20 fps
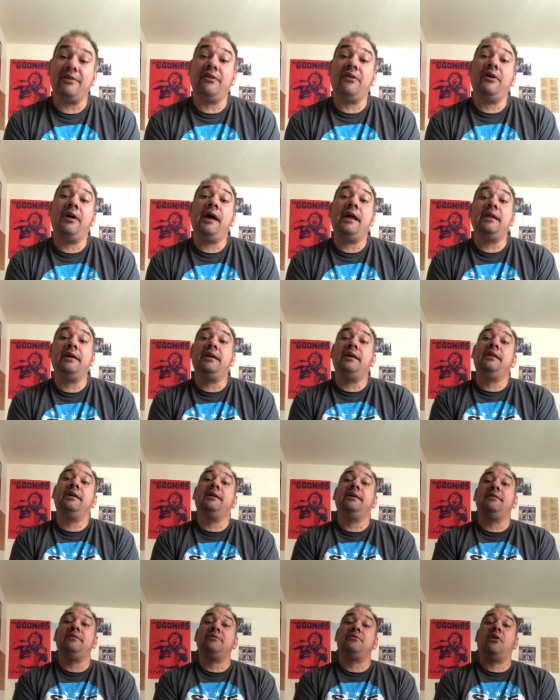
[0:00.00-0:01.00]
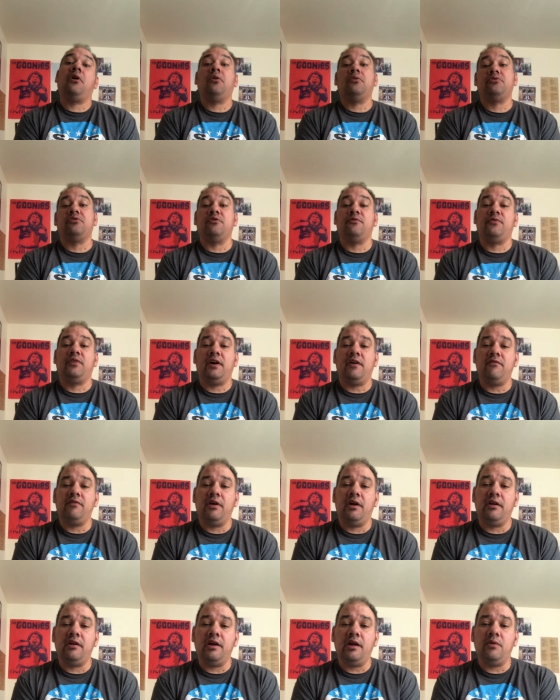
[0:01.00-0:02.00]
All right, it is also
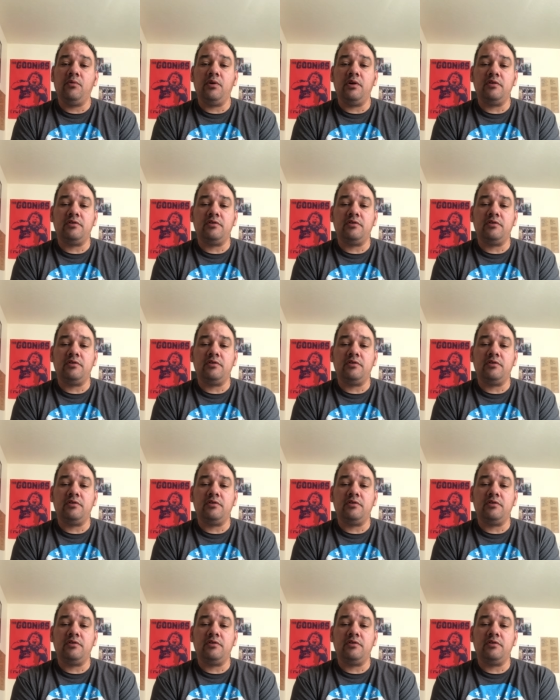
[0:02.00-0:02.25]
599 when you